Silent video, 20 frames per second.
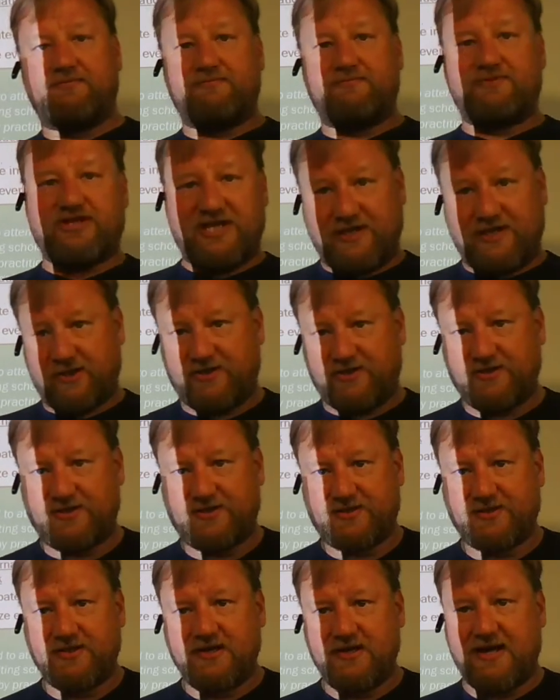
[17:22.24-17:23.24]

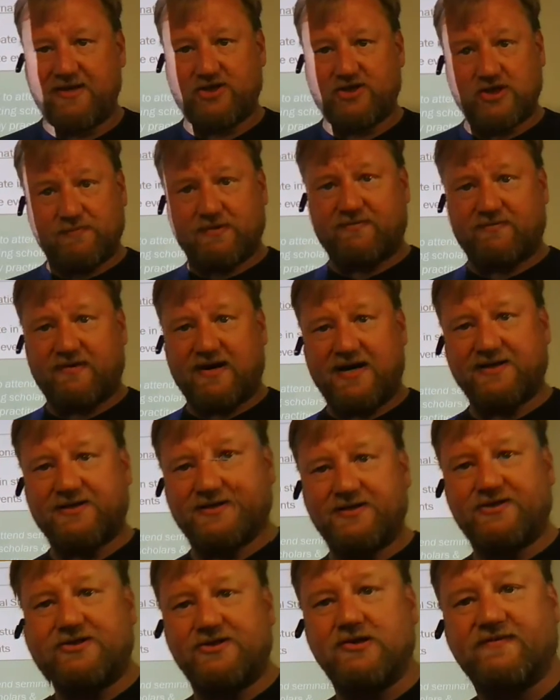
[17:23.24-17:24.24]
teachers and
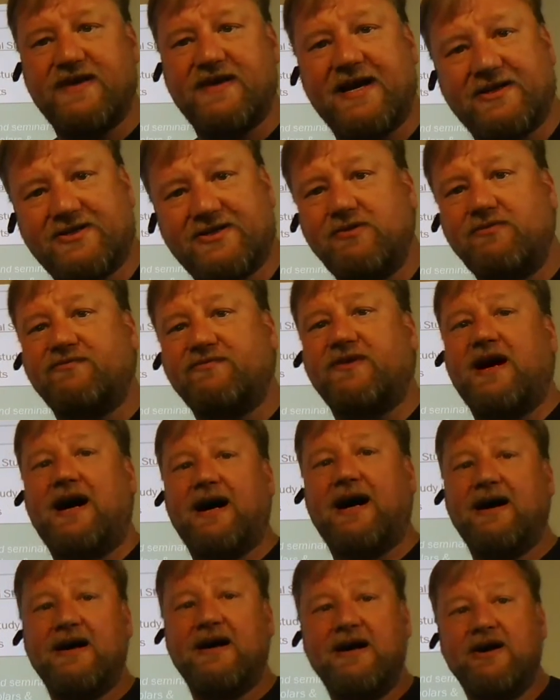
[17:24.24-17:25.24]
supervisors you have had so
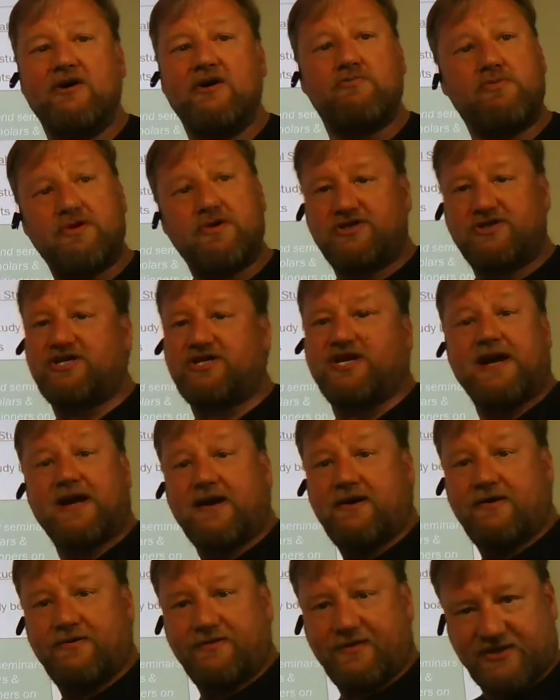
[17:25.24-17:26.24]
far would
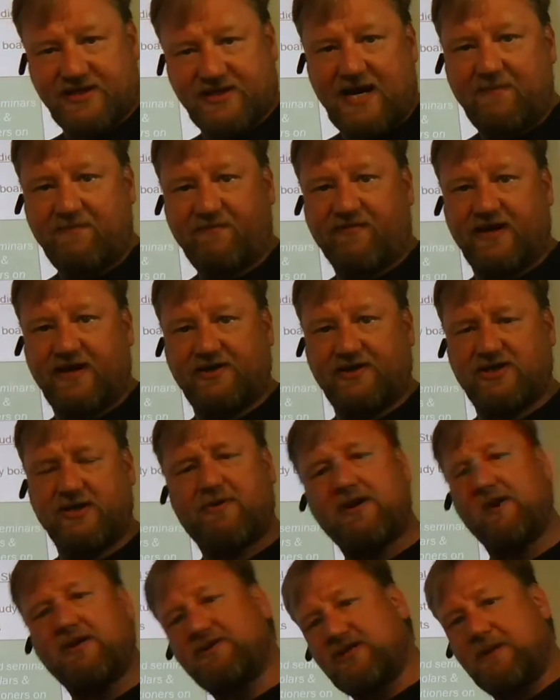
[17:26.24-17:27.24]
share the same feature.
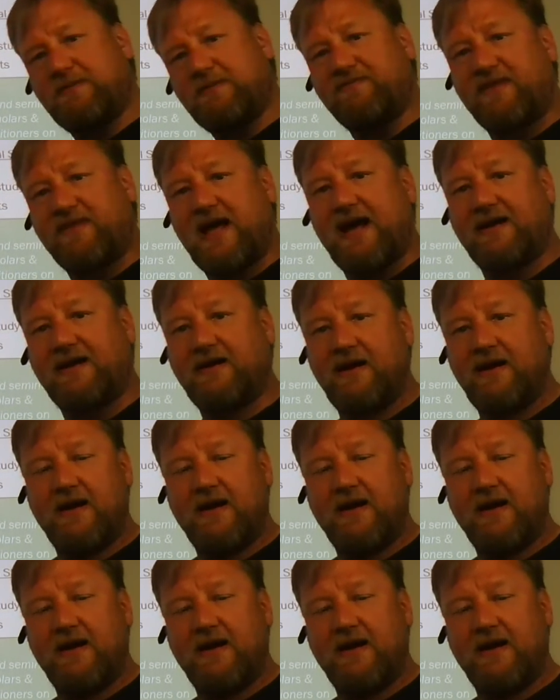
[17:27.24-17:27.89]
But on top of that,